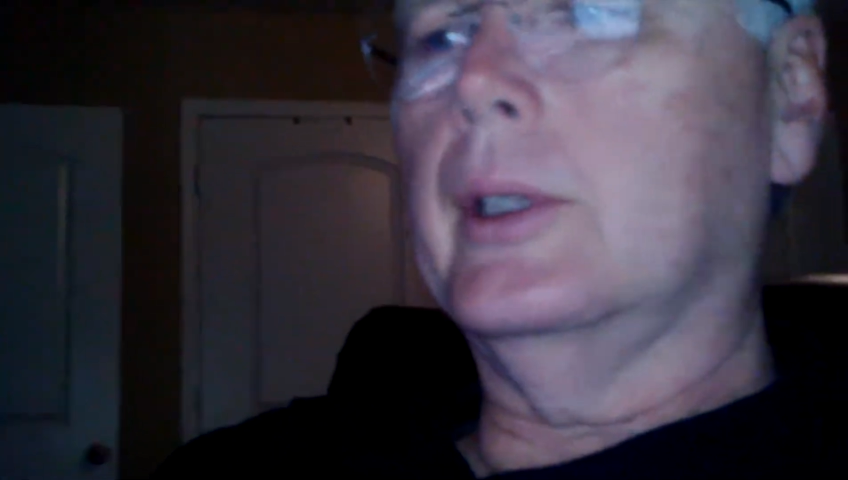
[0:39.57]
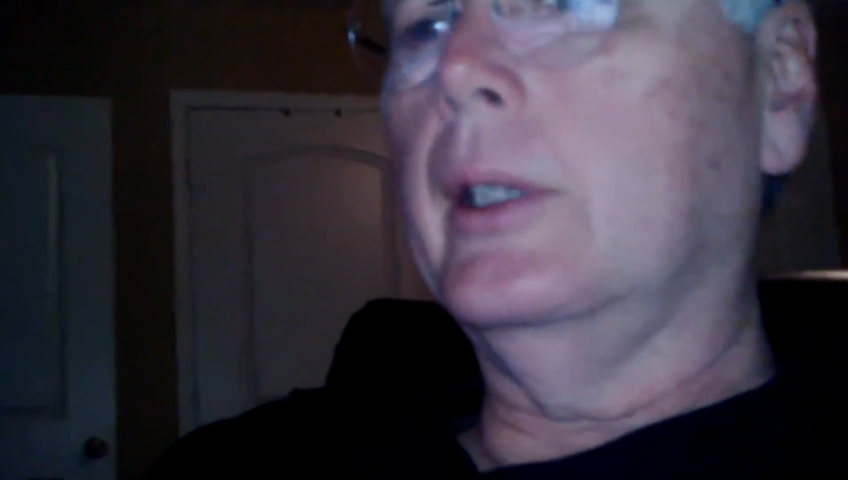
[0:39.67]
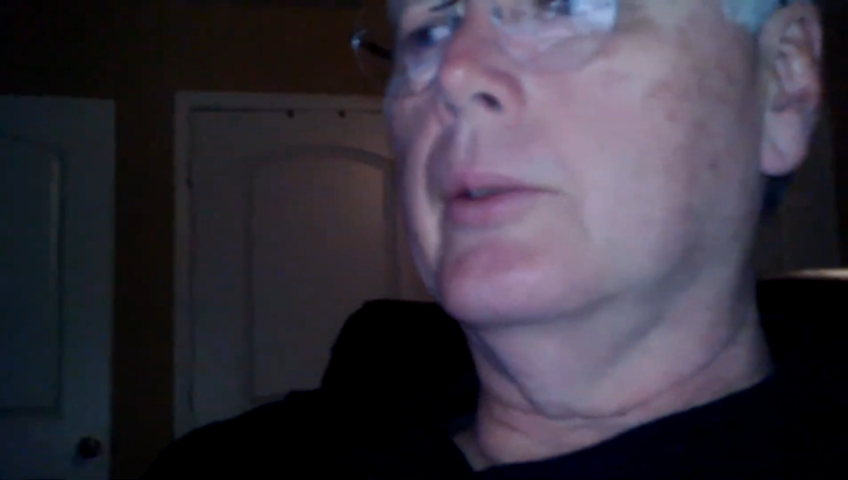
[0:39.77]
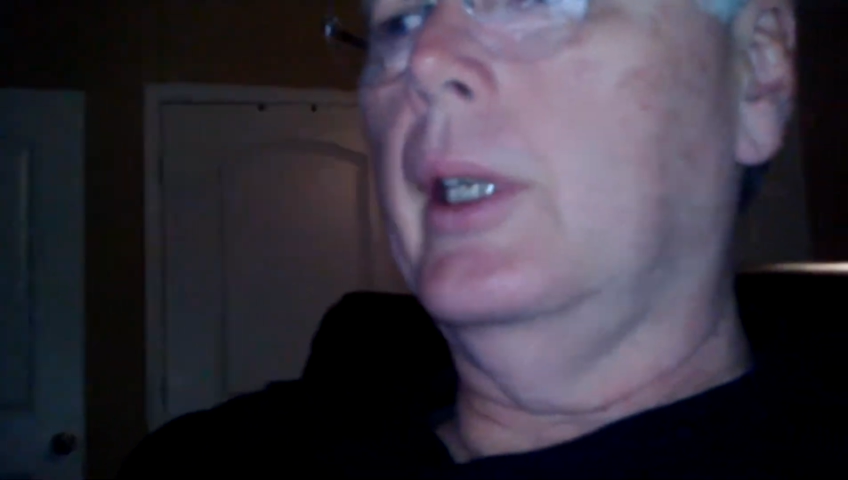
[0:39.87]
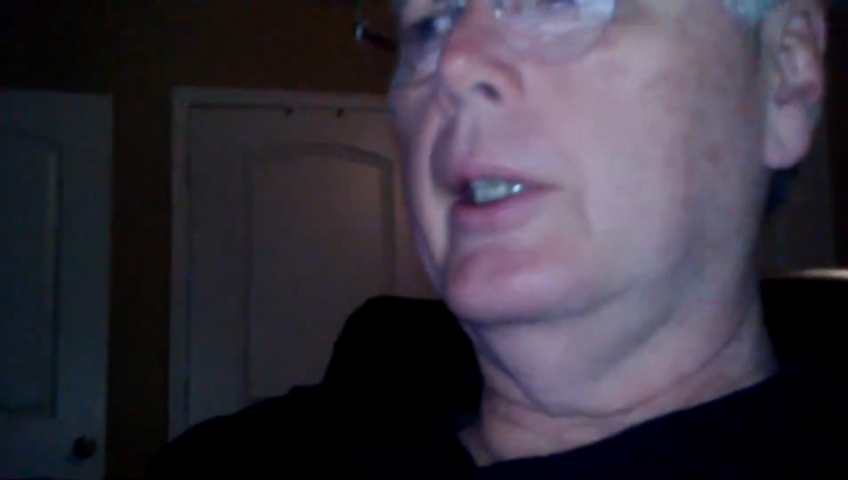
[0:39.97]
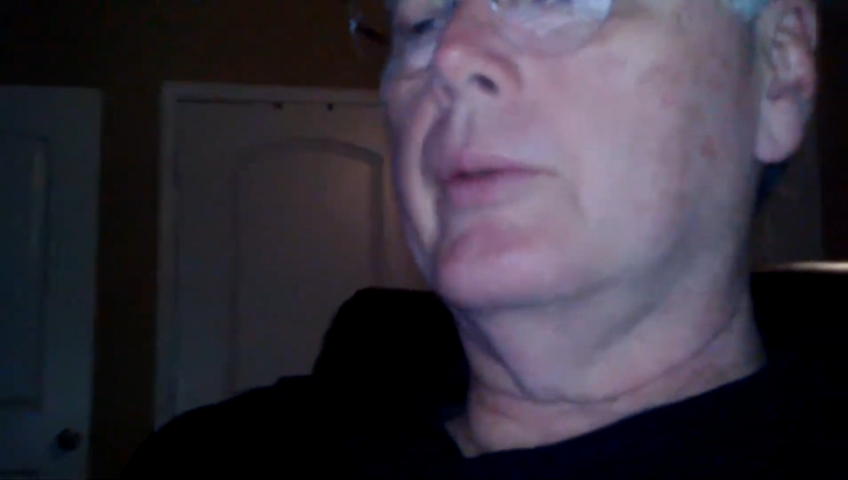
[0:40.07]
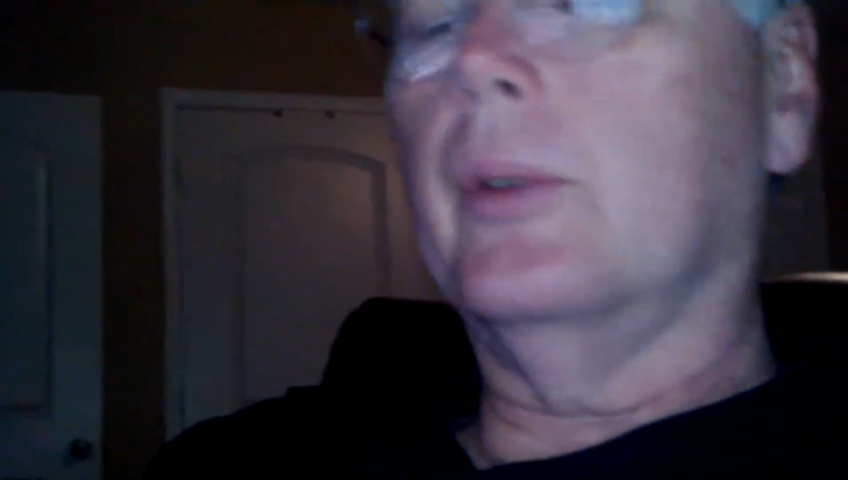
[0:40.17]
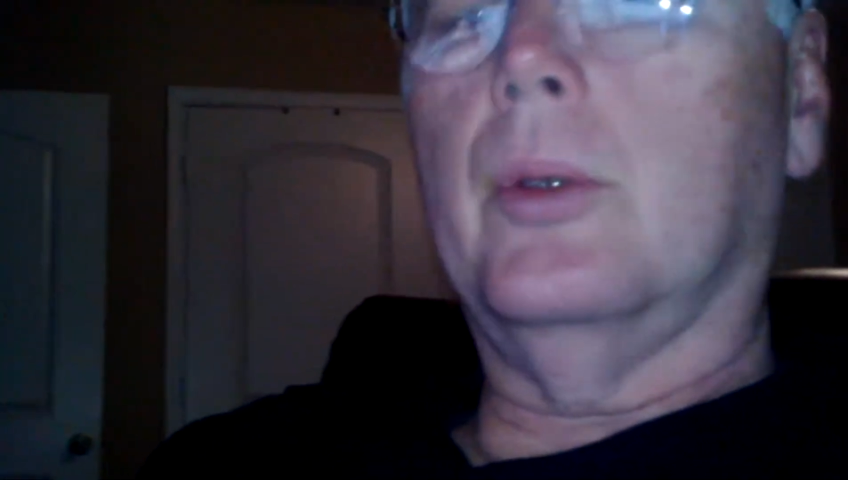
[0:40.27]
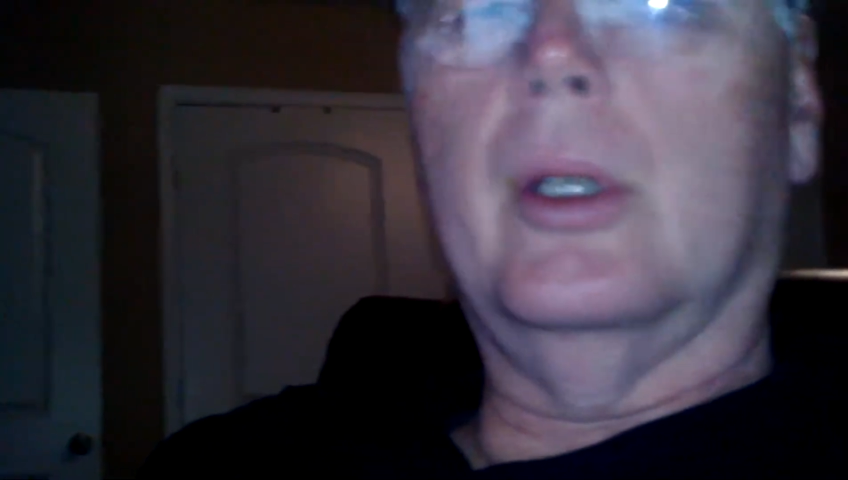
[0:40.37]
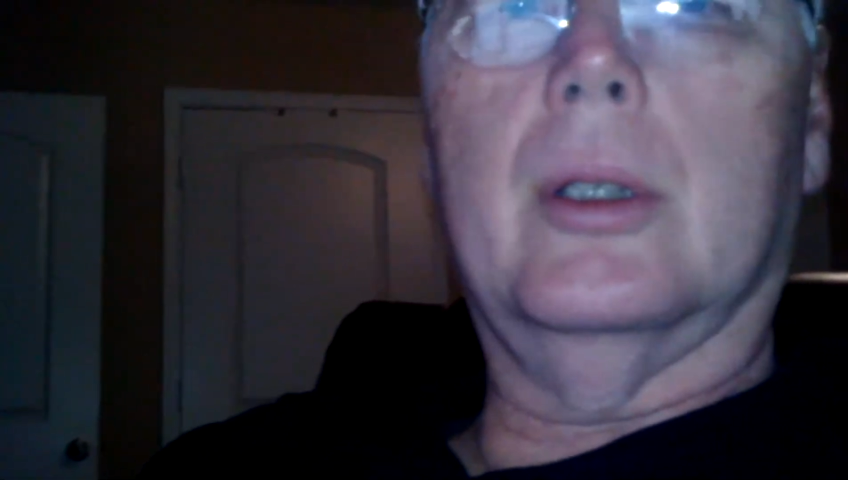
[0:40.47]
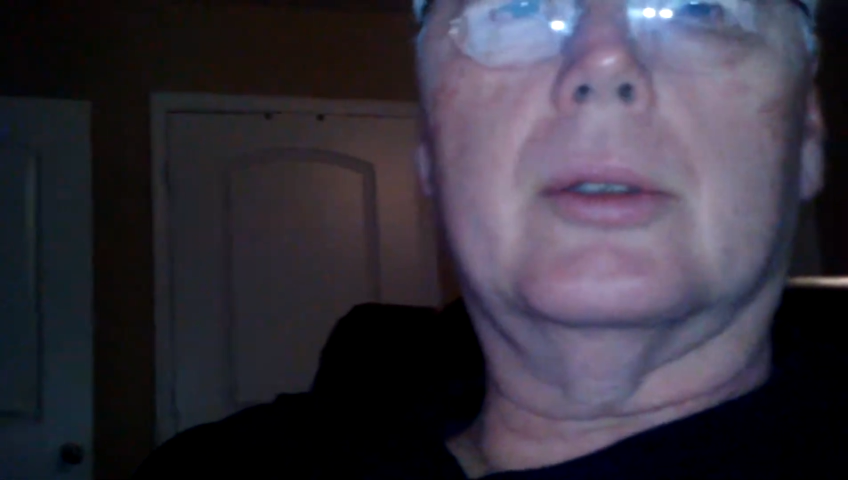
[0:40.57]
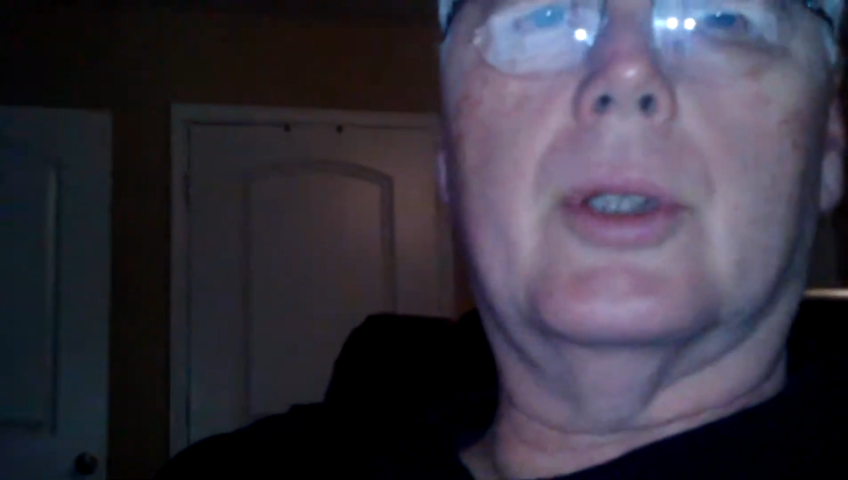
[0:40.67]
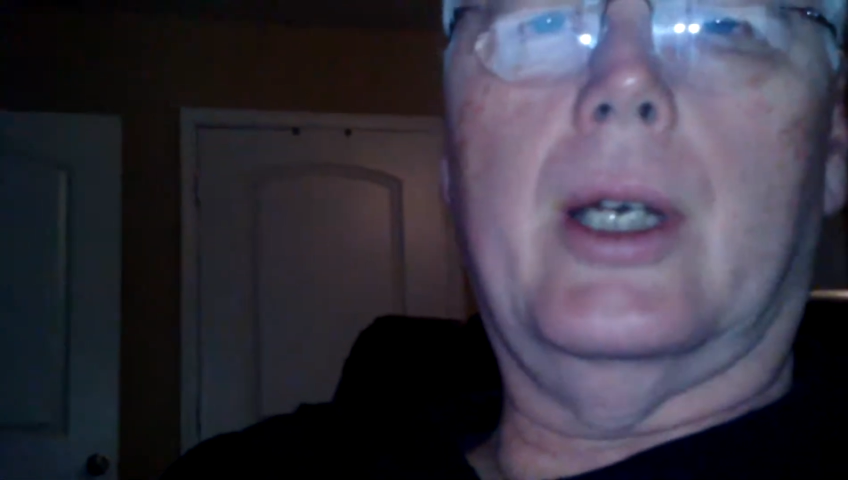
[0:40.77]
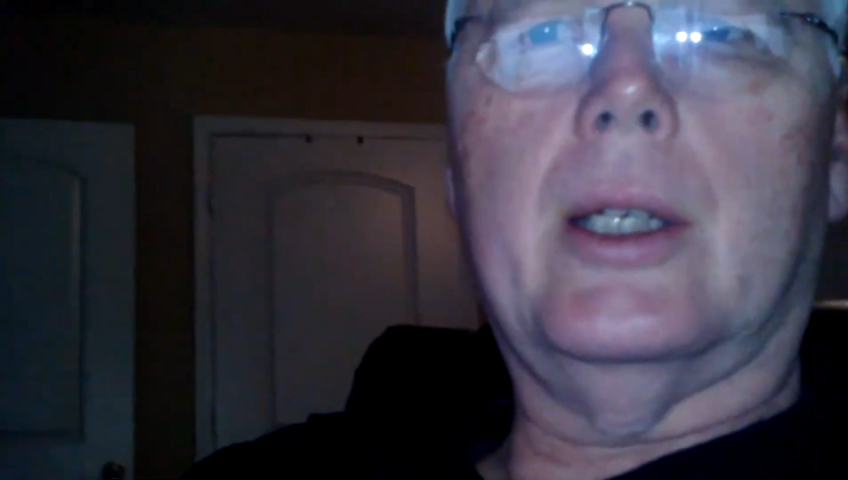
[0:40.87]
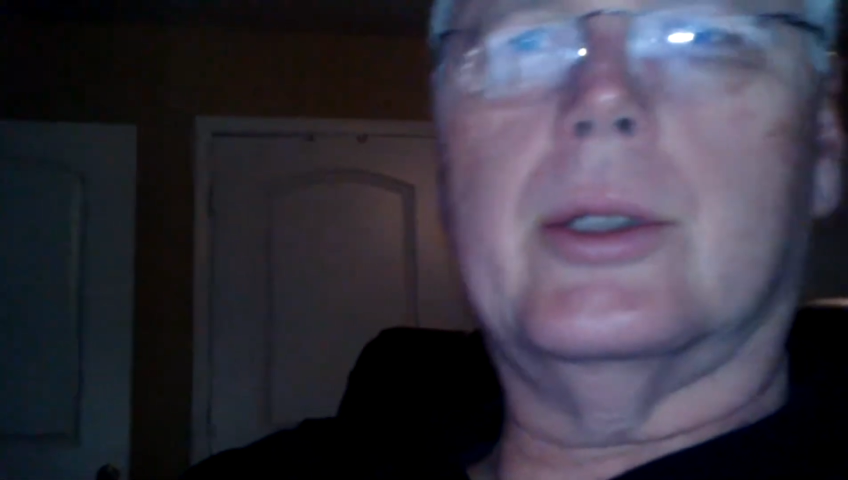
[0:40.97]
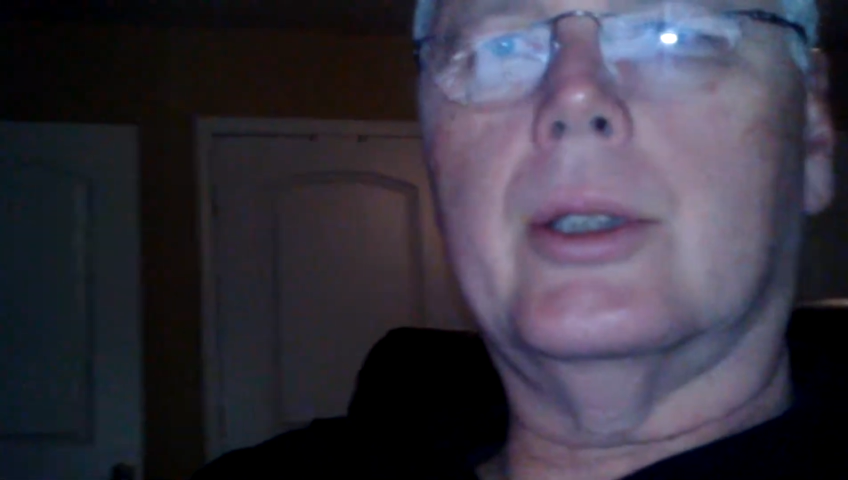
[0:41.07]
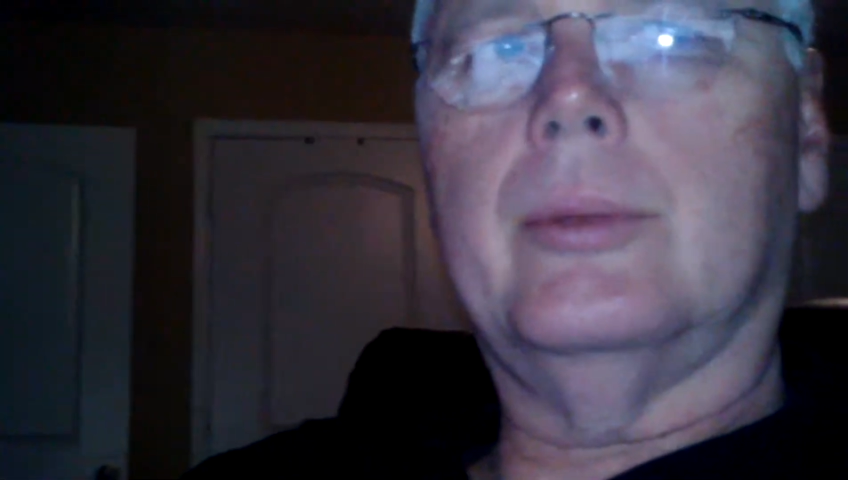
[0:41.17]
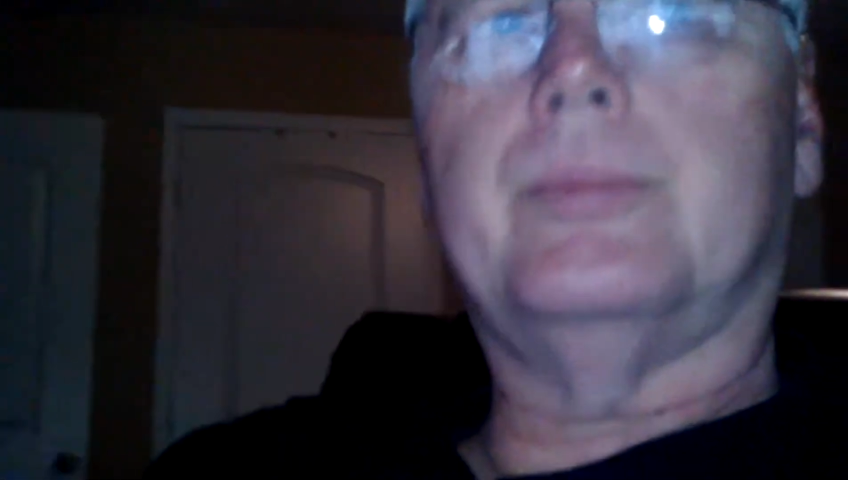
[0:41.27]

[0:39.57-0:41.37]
I'm getting ready for work, dressed.